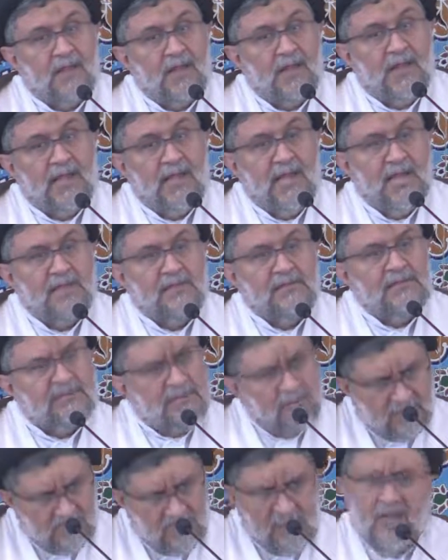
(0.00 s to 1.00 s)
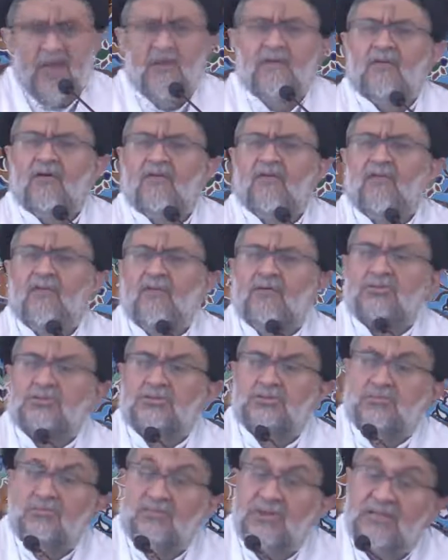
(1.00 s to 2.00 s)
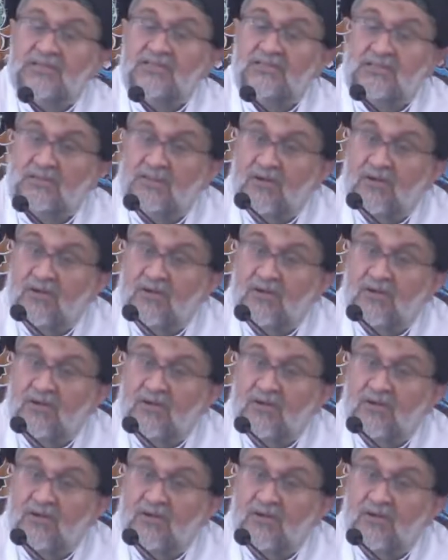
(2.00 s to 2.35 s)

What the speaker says: and we have, of course, plenty